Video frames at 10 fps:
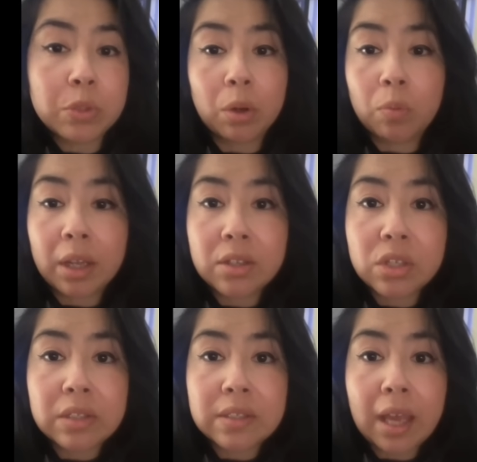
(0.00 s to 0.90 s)
what
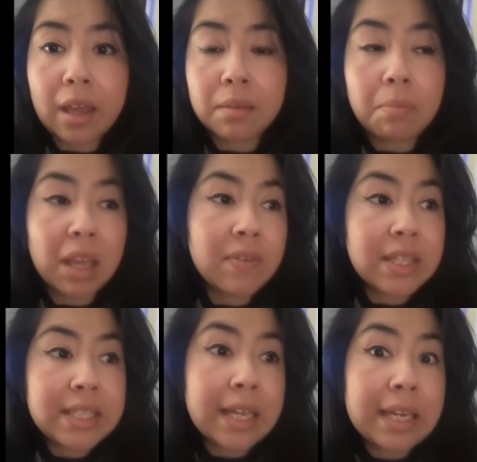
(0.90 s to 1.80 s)
Reggie said. Maybe
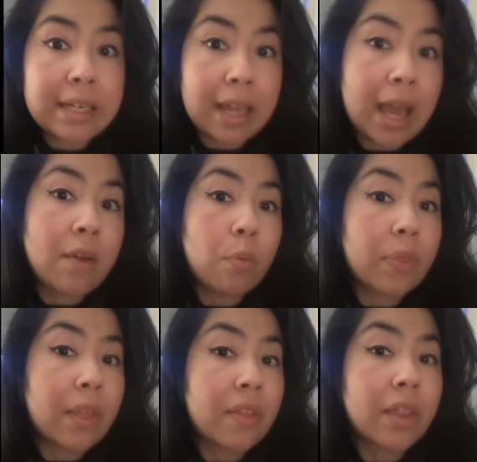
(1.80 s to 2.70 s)
they didn't have
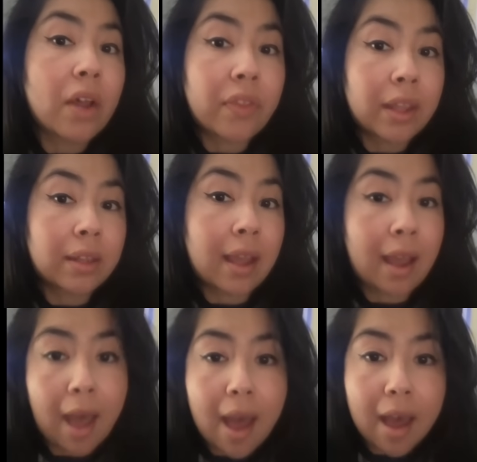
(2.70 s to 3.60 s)
what they thought that they
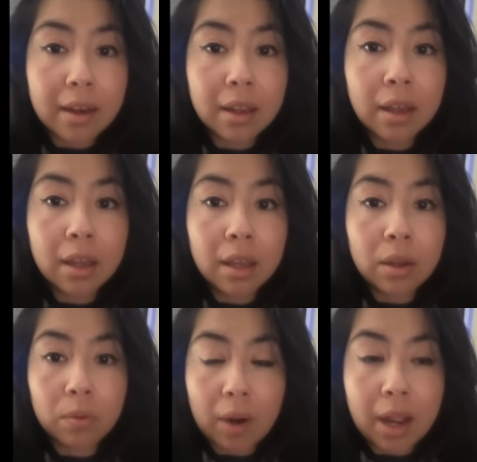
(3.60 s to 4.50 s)
had,
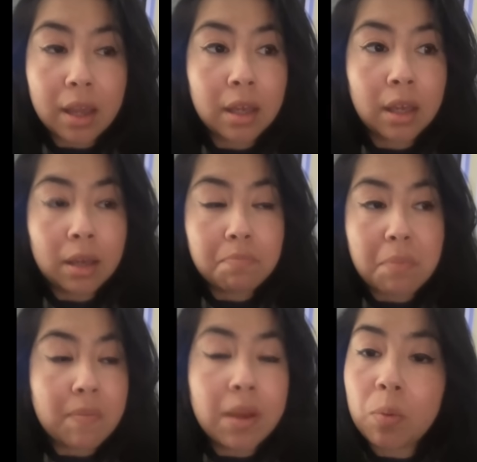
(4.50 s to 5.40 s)
right?
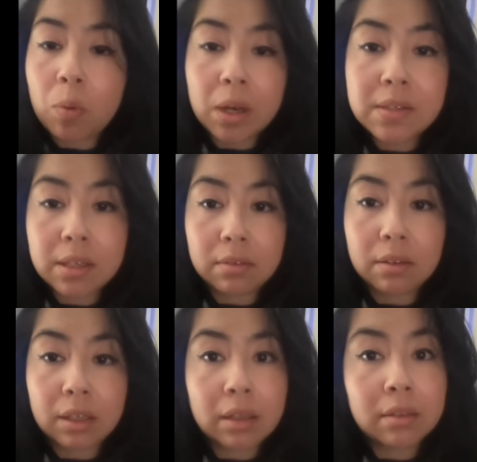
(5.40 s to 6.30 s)
Maybe it wasn't
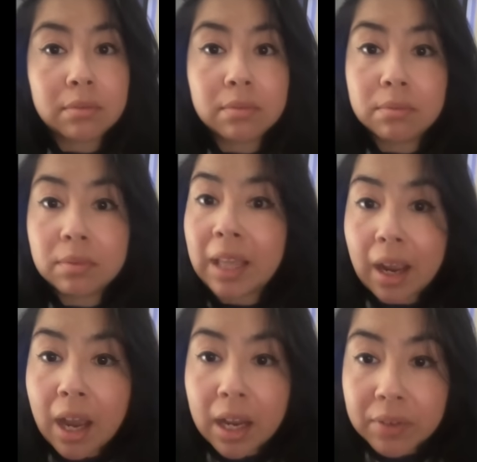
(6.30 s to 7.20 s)
uh,
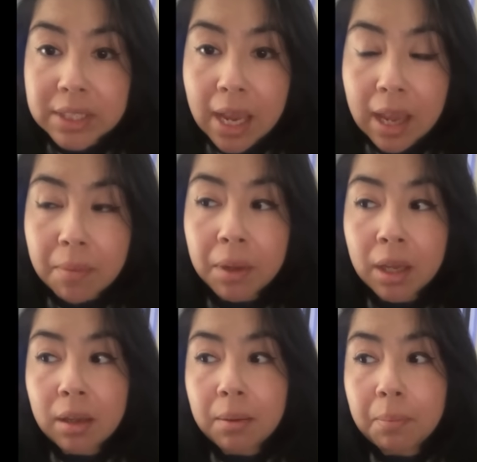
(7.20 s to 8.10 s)
that kind of a tape.
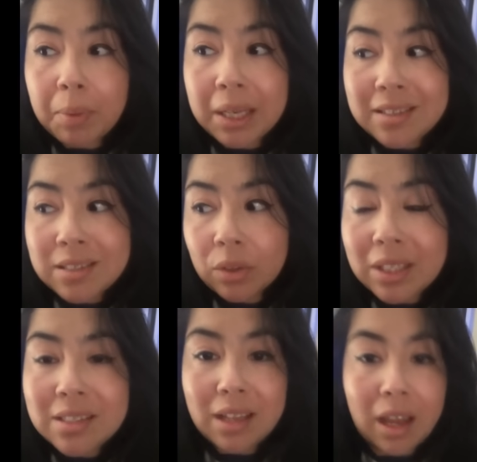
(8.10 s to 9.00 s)
But till
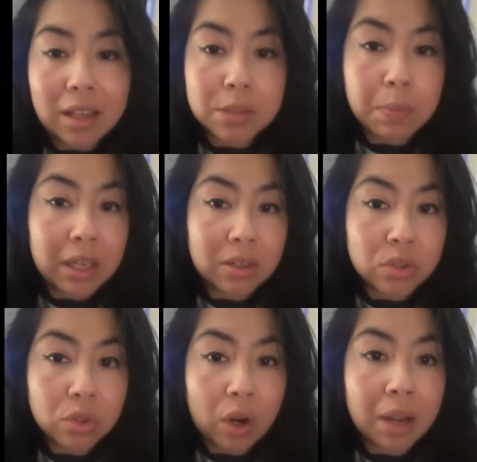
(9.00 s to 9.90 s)
this day, it's being
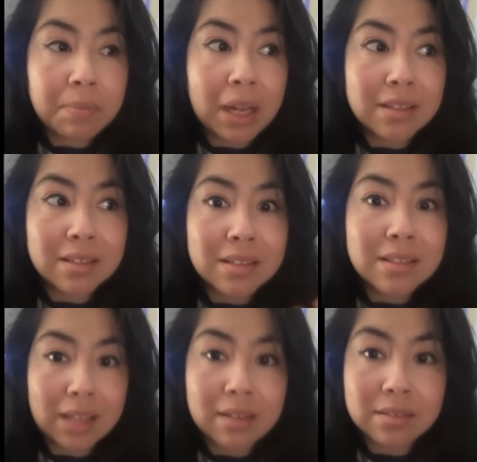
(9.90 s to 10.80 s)
described as a
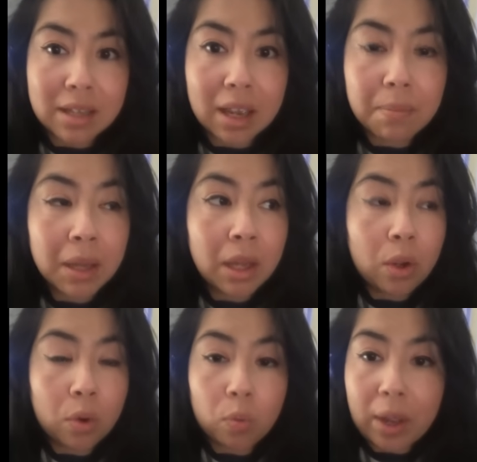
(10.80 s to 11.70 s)
sex tape.
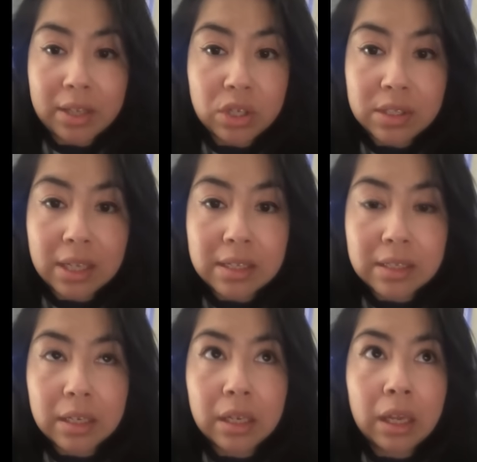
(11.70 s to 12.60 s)
Reggie says
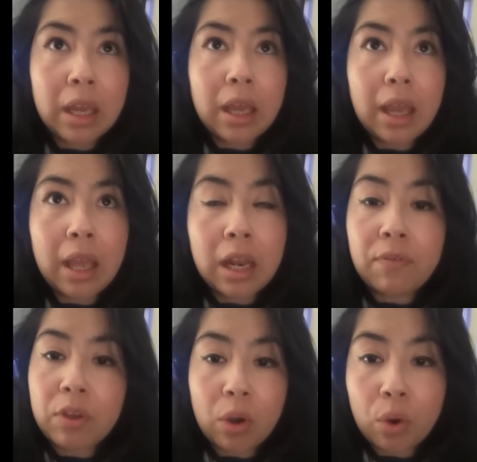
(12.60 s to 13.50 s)
it. And
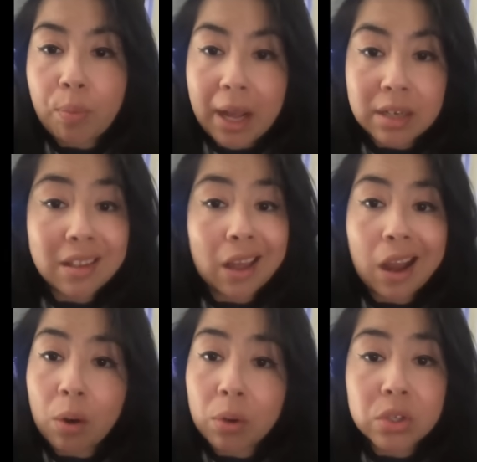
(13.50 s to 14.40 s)
if you go back to the
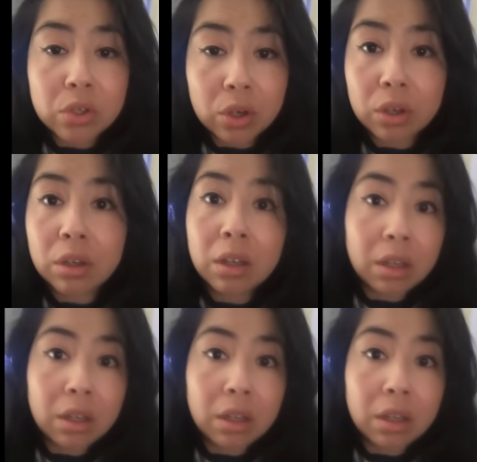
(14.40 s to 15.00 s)
Howard Stern